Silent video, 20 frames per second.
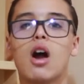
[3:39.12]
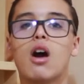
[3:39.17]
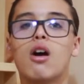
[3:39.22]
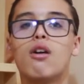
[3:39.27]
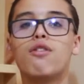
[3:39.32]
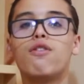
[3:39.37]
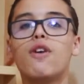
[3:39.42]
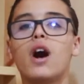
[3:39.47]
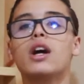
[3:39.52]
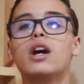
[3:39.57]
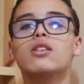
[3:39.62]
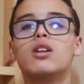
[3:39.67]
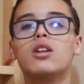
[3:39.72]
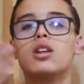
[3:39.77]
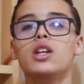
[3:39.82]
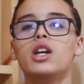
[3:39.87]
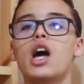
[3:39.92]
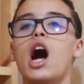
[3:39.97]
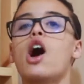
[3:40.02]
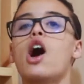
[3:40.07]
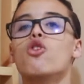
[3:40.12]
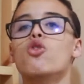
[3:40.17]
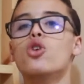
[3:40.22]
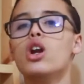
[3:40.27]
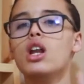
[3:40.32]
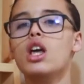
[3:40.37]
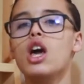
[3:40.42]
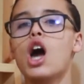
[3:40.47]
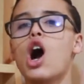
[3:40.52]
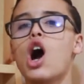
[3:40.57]
Finally, I
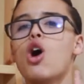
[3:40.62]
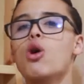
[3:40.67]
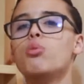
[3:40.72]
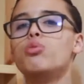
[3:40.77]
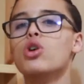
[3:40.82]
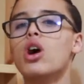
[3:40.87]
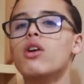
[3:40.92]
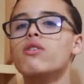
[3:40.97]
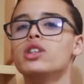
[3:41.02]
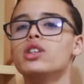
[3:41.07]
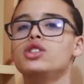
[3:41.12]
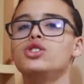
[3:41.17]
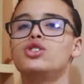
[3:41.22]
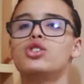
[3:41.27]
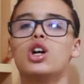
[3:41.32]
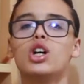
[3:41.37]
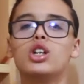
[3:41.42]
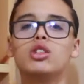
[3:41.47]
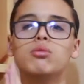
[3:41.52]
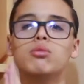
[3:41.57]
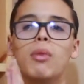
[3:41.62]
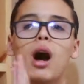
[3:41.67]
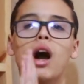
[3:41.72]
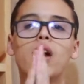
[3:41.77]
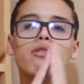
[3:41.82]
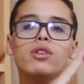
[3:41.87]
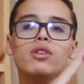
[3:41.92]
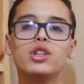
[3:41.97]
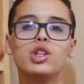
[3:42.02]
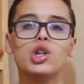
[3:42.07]
really hope you have enjoyed
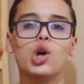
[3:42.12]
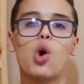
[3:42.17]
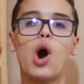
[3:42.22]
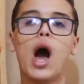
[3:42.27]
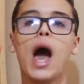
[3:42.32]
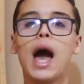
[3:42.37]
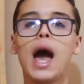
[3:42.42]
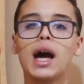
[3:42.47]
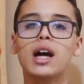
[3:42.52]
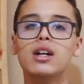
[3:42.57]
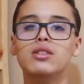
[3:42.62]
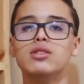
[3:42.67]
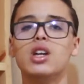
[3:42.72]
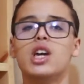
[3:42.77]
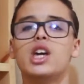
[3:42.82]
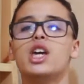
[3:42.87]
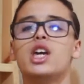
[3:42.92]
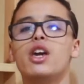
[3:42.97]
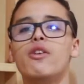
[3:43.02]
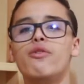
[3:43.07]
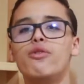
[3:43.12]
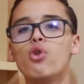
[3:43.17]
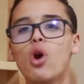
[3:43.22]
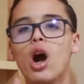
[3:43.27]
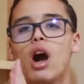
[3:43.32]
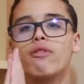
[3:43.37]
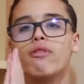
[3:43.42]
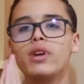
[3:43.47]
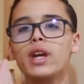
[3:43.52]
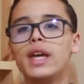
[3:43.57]
my video, and if you
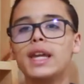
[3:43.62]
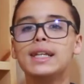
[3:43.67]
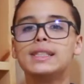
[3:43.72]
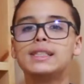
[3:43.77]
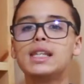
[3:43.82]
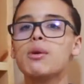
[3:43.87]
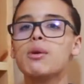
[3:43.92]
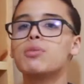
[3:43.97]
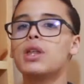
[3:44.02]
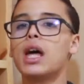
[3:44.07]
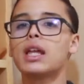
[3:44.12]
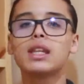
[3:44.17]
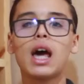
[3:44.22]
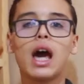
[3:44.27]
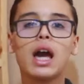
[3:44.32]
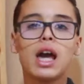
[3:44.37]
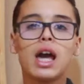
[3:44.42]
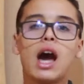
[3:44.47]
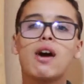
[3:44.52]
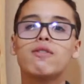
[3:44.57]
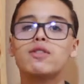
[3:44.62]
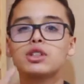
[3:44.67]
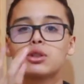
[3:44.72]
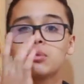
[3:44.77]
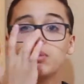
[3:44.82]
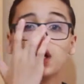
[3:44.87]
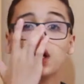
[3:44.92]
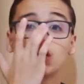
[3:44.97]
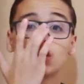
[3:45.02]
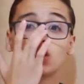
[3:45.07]
have any tip that I haven't
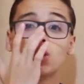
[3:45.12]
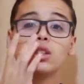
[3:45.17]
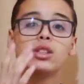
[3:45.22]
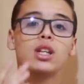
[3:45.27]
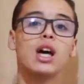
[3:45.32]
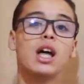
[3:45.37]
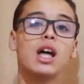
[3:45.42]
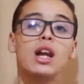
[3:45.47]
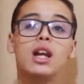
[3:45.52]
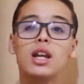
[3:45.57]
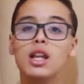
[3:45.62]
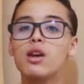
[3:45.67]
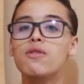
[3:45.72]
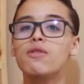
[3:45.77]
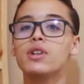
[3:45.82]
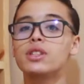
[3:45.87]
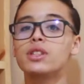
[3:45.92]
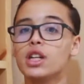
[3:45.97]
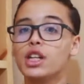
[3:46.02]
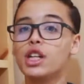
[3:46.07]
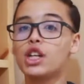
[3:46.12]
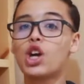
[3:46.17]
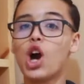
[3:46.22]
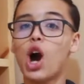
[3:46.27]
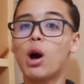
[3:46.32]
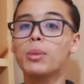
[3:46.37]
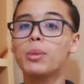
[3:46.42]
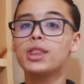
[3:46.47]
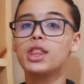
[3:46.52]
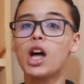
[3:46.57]
mentioned, leave it in a
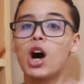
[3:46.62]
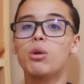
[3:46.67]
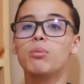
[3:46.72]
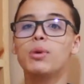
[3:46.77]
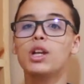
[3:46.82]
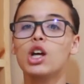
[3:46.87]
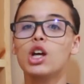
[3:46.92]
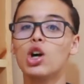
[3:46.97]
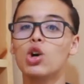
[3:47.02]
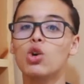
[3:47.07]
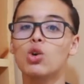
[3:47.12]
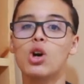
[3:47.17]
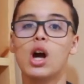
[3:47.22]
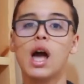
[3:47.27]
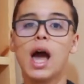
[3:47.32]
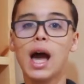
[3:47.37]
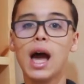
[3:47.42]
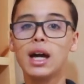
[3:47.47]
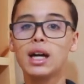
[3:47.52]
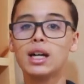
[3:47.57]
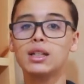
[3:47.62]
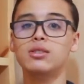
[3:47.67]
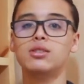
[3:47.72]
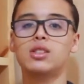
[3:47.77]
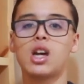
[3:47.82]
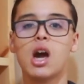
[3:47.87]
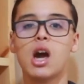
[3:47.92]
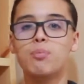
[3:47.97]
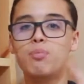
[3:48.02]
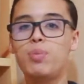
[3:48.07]
comment down below. And
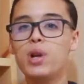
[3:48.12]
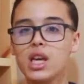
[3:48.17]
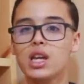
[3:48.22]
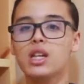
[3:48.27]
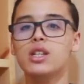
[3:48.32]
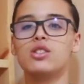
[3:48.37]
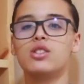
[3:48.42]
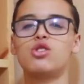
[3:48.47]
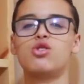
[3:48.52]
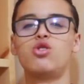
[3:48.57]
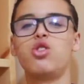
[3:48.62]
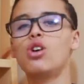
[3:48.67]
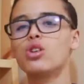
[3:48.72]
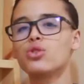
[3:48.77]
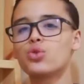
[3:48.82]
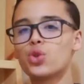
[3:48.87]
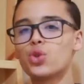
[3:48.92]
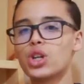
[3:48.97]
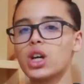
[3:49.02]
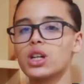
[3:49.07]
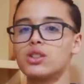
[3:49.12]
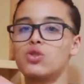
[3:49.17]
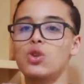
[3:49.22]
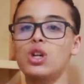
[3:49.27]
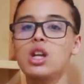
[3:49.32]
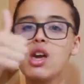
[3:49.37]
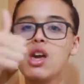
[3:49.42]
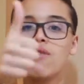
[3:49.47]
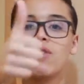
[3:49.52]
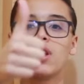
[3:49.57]
please don't forget to
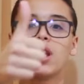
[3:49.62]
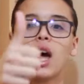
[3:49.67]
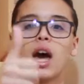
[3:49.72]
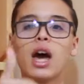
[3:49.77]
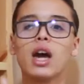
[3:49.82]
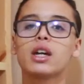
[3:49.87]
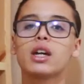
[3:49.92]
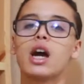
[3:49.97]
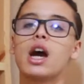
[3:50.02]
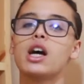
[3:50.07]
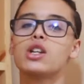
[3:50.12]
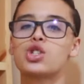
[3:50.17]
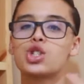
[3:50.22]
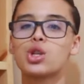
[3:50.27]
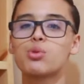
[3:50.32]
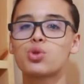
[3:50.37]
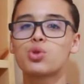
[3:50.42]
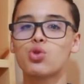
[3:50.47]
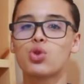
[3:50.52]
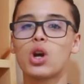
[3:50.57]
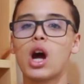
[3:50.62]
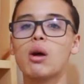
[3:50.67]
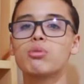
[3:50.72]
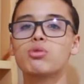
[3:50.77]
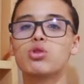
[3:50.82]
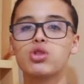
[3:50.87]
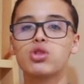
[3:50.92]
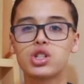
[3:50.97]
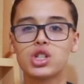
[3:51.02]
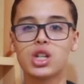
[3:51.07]
leave a like and
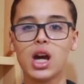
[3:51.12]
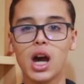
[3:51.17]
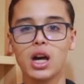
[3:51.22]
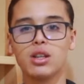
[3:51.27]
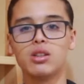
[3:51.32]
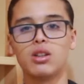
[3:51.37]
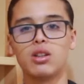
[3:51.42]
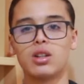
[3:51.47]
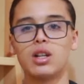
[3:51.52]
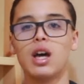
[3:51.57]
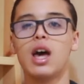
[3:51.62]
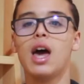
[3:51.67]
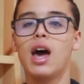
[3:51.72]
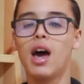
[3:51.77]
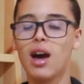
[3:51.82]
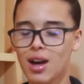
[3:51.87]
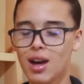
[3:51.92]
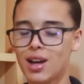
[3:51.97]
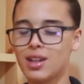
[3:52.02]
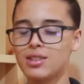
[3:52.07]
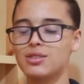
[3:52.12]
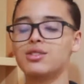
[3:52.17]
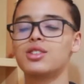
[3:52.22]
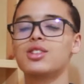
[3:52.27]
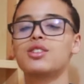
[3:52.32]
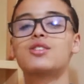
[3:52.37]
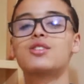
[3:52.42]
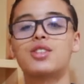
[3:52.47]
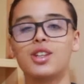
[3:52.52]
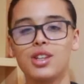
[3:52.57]
subscribe to the channel, and
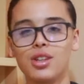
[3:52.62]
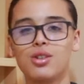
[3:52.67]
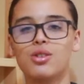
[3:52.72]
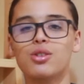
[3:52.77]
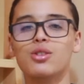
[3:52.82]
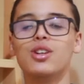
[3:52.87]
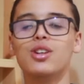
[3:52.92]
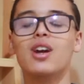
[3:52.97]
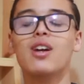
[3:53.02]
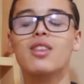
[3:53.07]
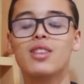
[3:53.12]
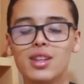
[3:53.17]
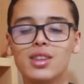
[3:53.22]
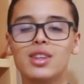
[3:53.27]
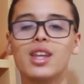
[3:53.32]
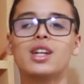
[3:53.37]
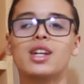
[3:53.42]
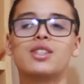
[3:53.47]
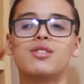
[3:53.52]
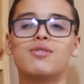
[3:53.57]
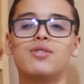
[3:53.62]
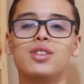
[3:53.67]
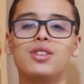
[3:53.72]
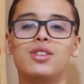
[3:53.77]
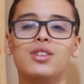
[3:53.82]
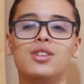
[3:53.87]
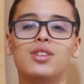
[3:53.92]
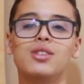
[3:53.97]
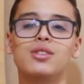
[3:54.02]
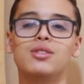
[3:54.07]
see you in the next
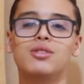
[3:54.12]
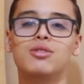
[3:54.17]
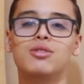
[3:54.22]
video.